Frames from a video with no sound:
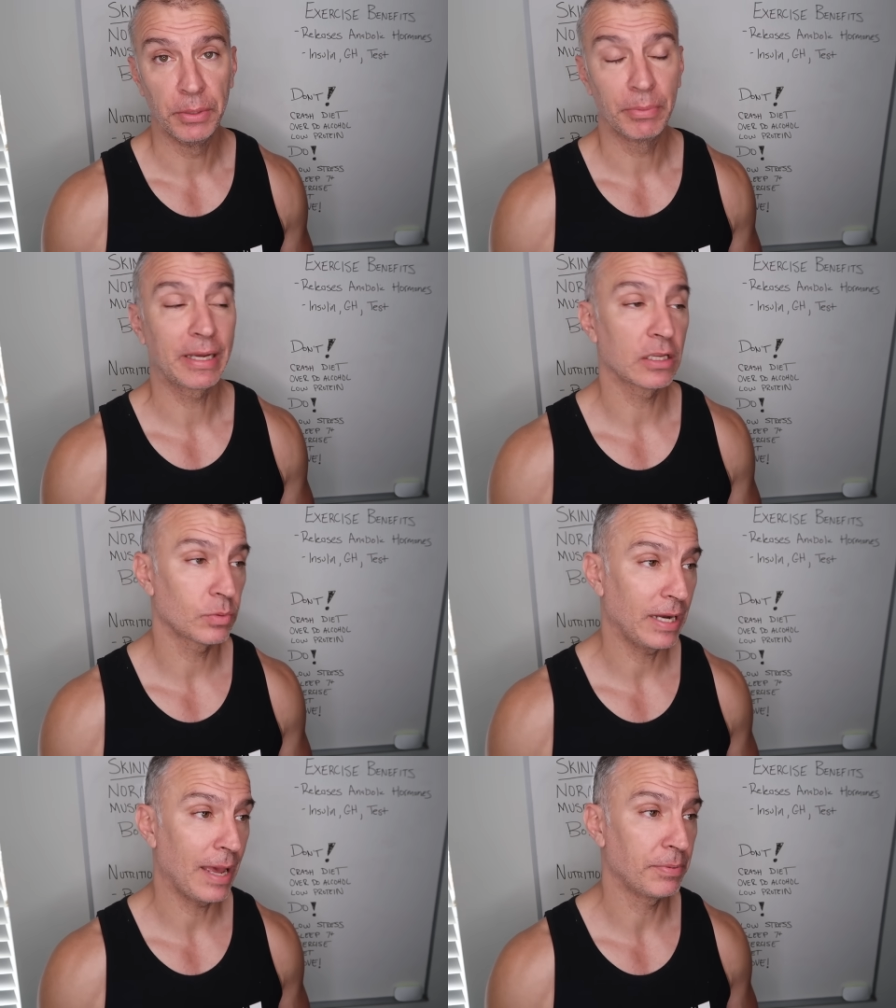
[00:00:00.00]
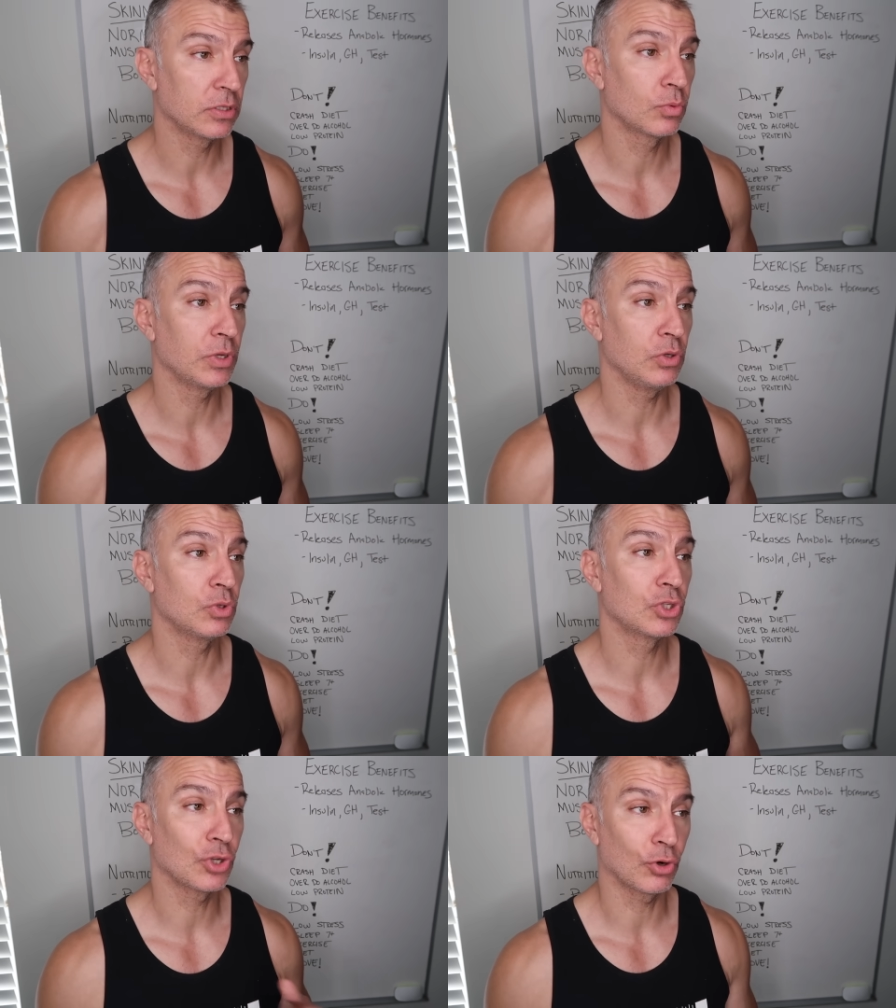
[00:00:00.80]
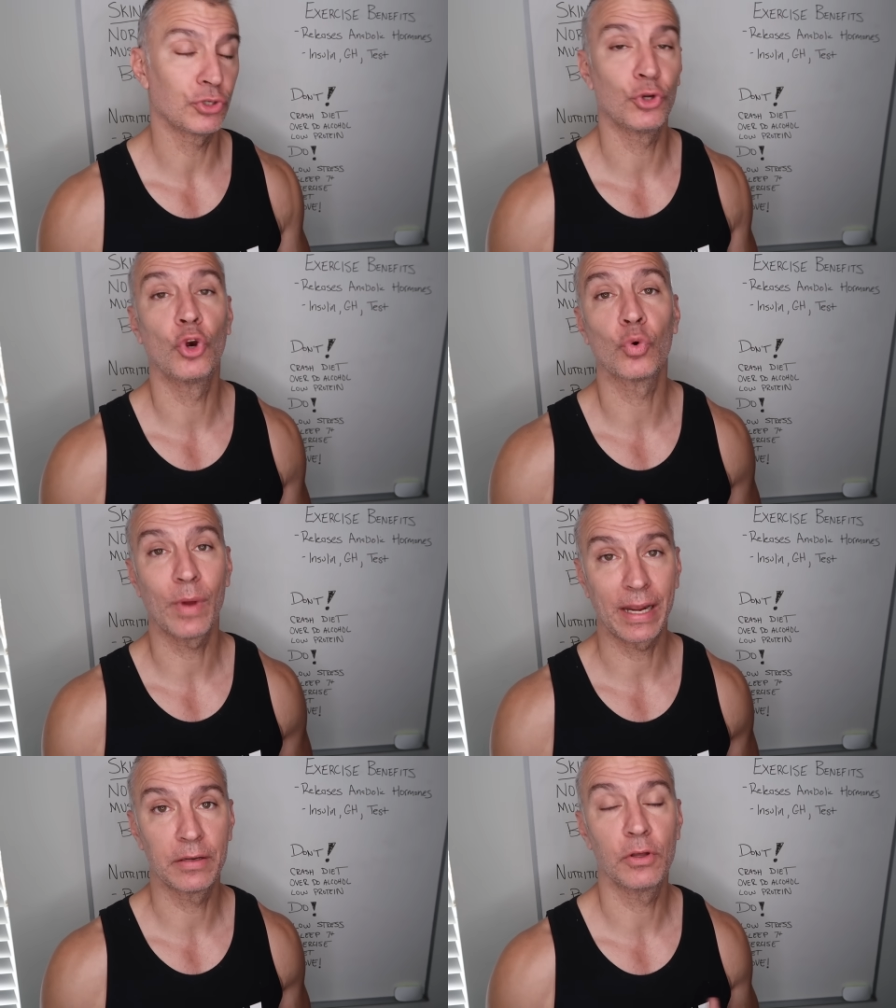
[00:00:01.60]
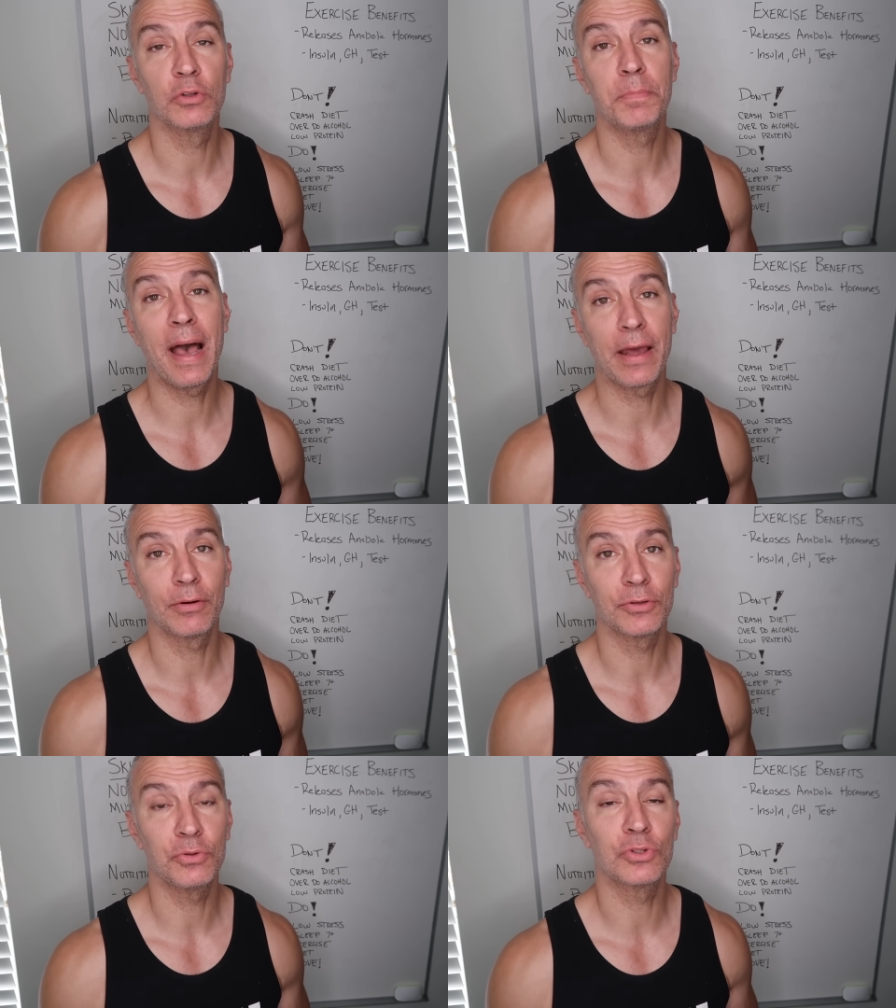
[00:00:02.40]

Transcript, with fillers: But guess what happens when you start to correct those patterns?